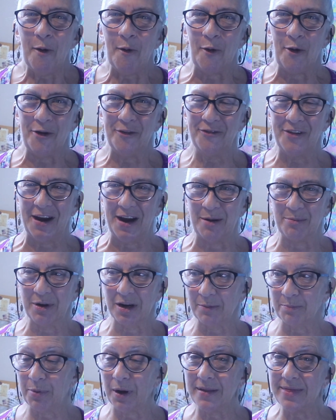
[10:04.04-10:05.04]
or
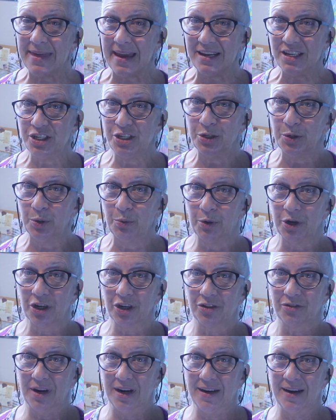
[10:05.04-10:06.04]
fabric, but they do
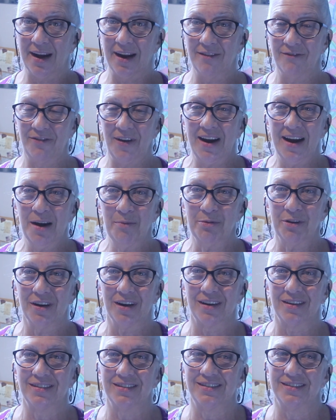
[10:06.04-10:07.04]
work great on
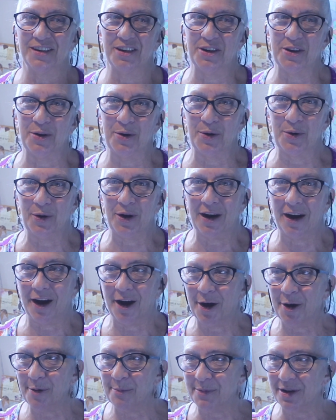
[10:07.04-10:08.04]
fabric. So
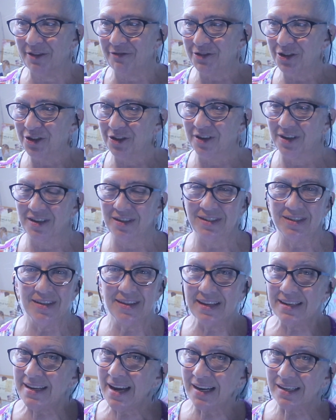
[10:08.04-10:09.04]
if you're into
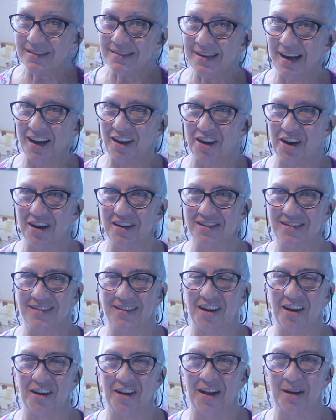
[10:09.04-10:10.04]
the textile arts
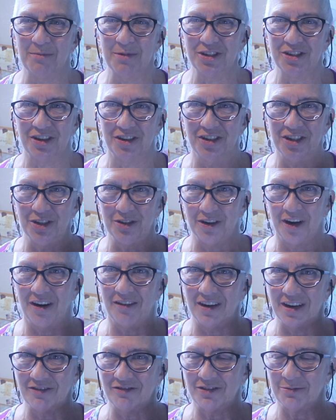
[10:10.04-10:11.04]
at all, I'm sure you're already